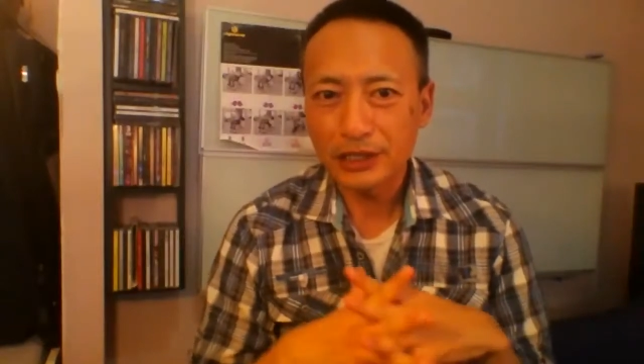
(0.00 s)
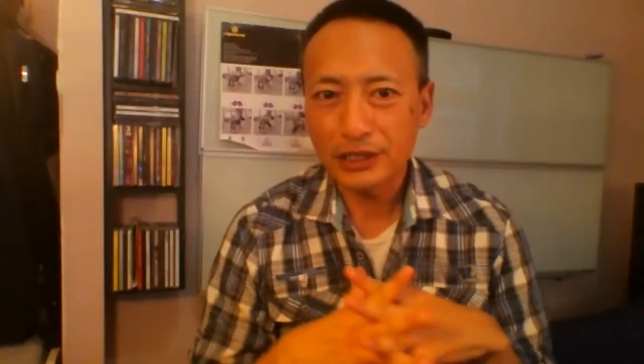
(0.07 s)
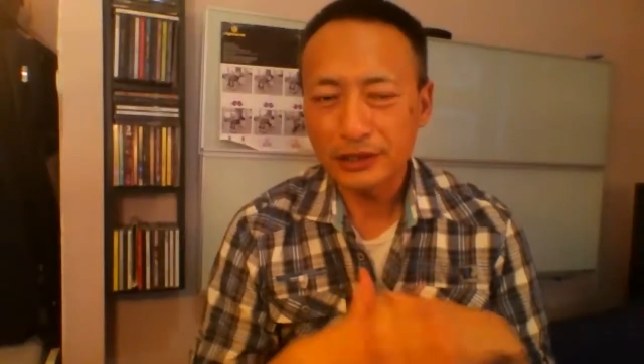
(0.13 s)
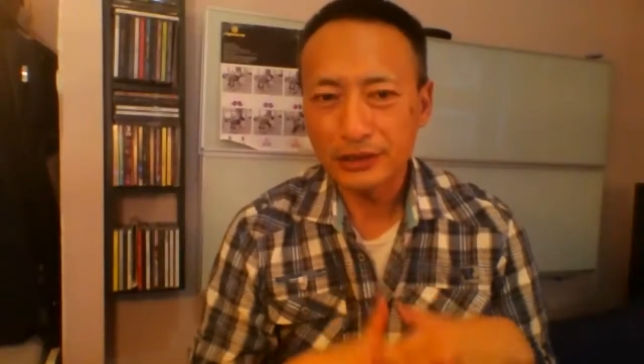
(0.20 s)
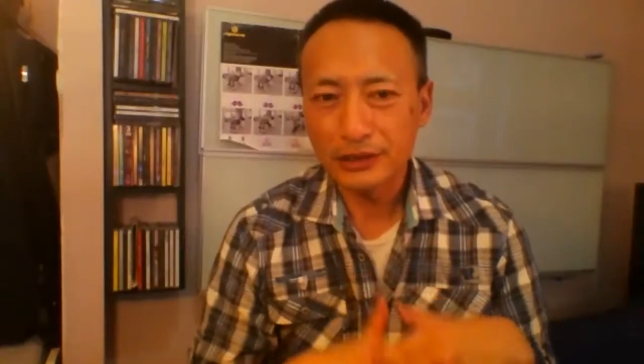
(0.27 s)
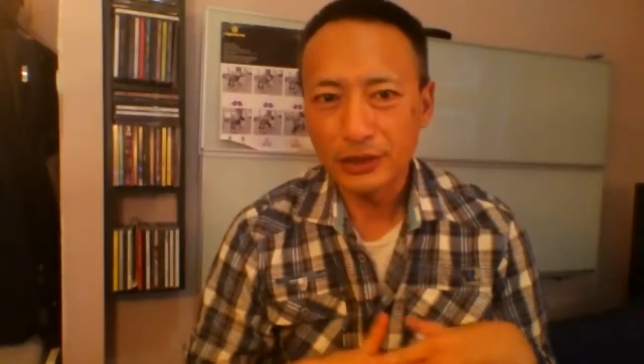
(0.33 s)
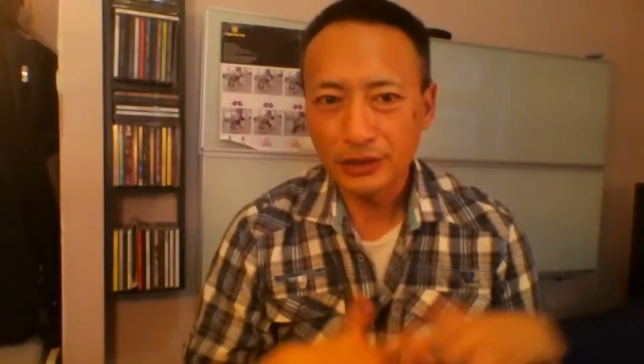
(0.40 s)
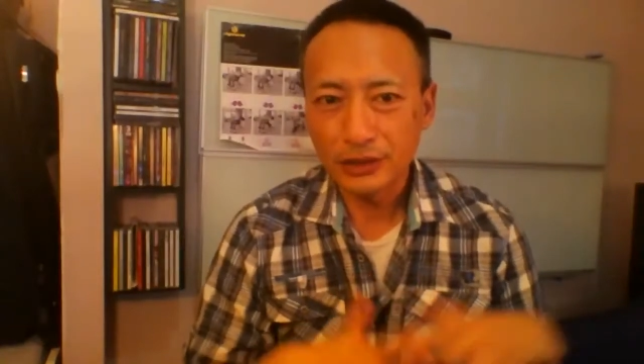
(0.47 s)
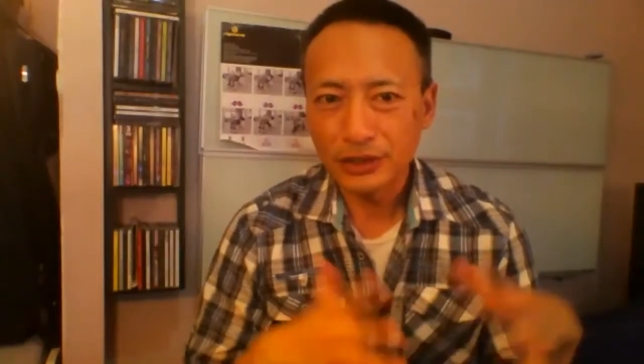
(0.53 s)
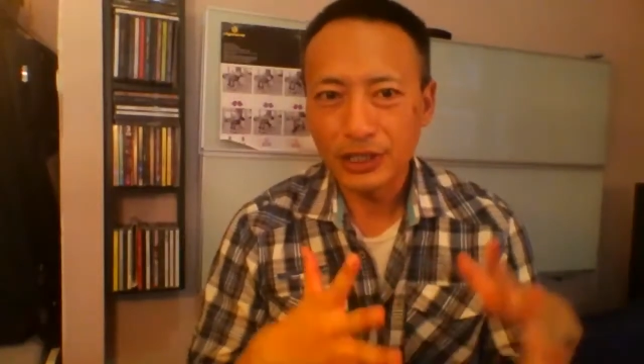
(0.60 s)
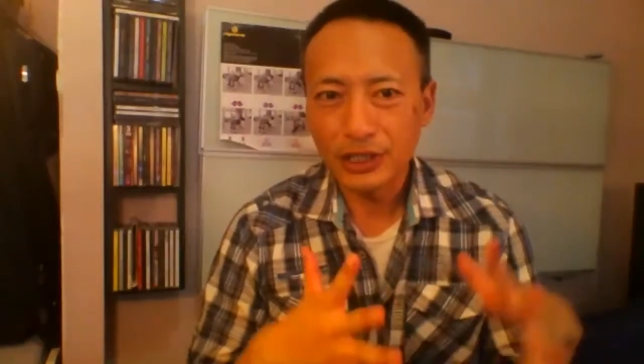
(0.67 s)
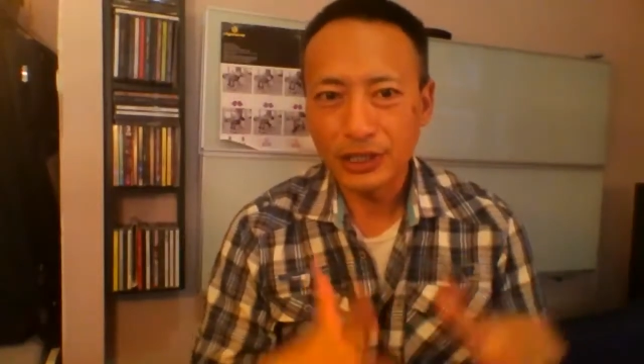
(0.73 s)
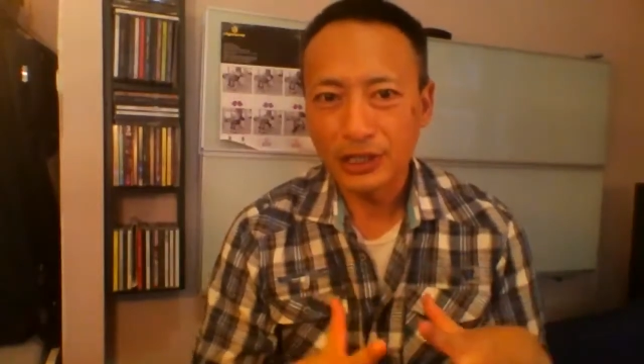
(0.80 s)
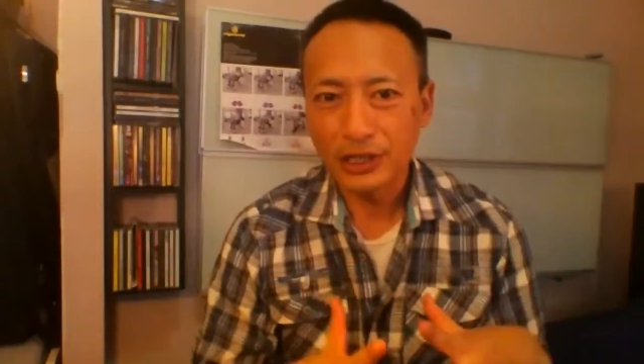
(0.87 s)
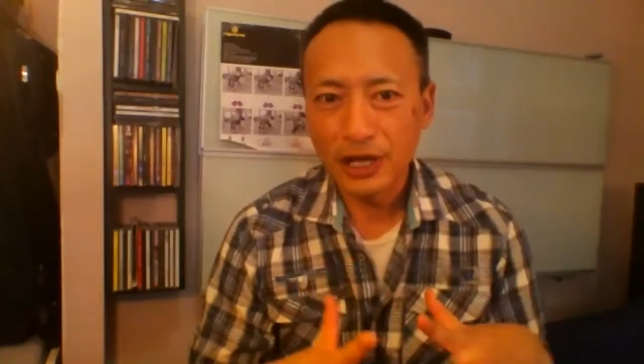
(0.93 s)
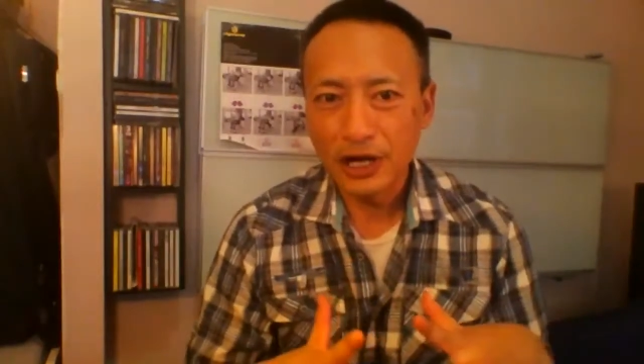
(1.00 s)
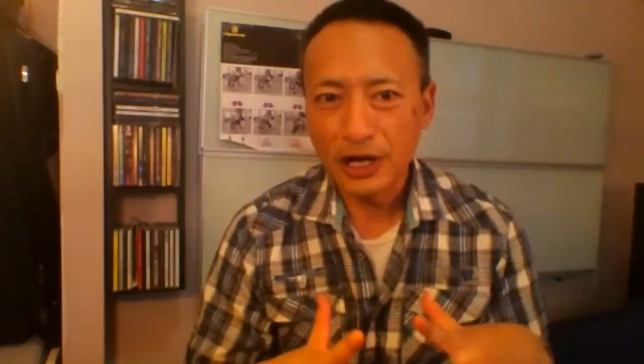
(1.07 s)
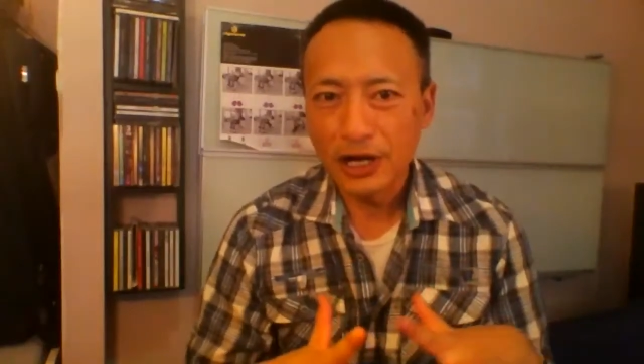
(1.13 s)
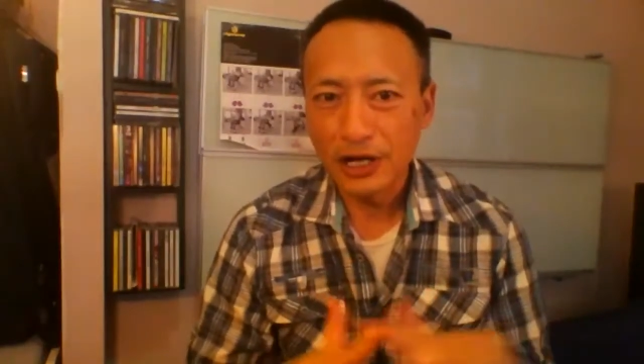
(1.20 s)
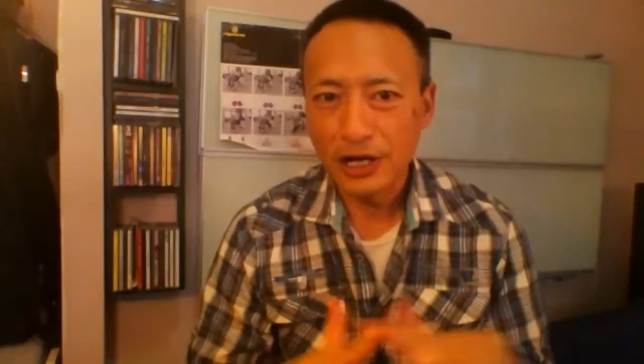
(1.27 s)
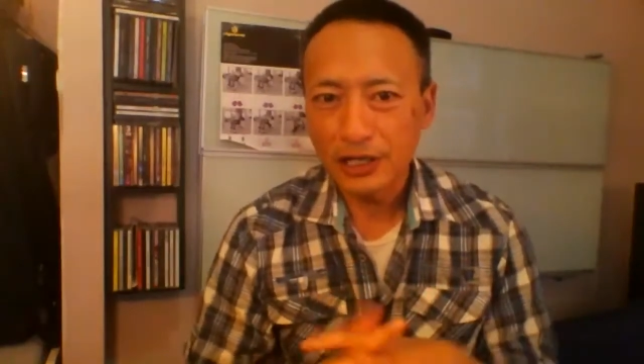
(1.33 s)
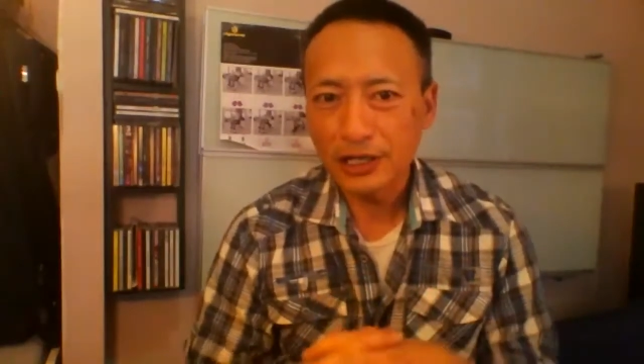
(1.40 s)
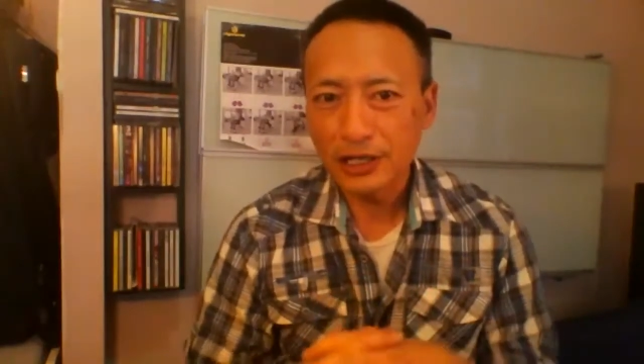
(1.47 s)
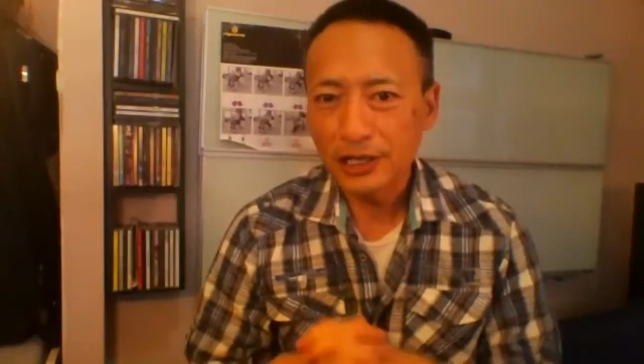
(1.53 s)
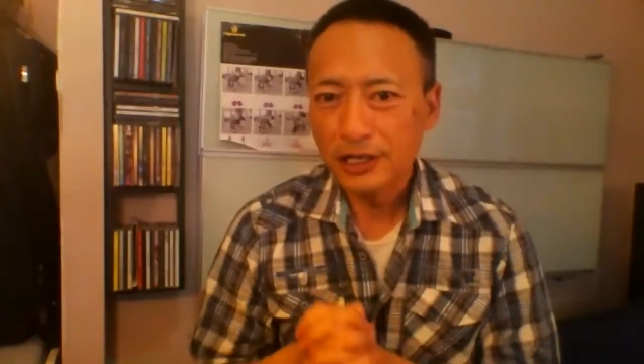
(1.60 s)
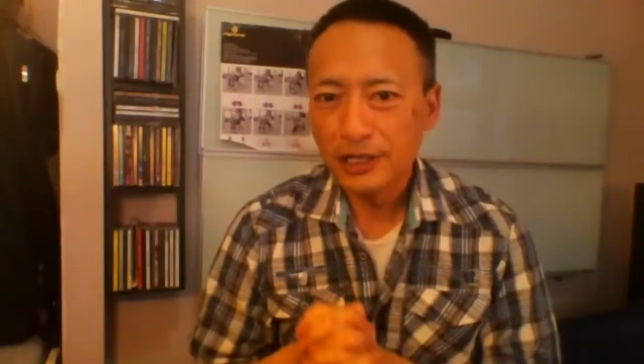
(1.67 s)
you know, Dick Clark,